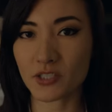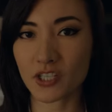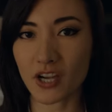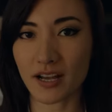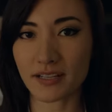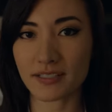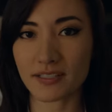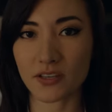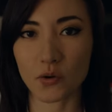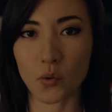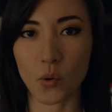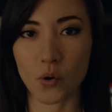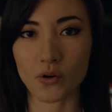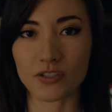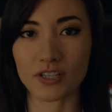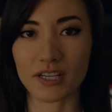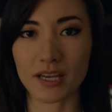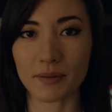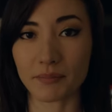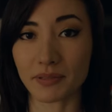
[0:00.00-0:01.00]
shots in order
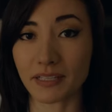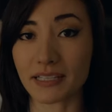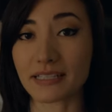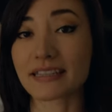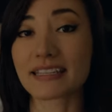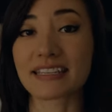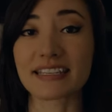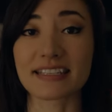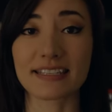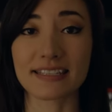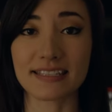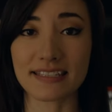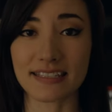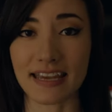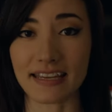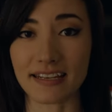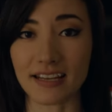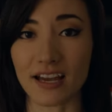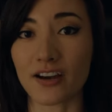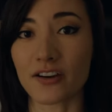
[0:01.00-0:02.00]
to complete this
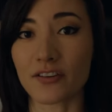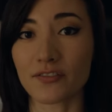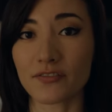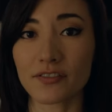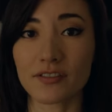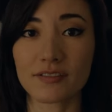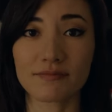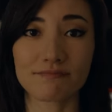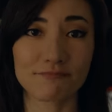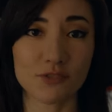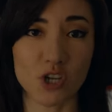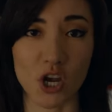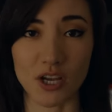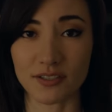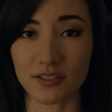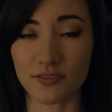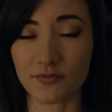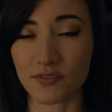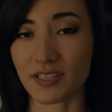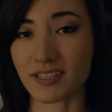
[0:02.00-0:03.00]
set of
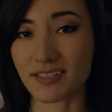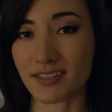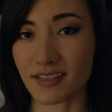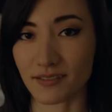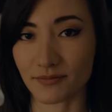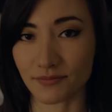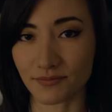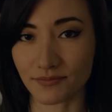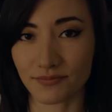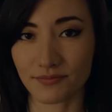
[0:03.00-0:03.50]
shots for the scene.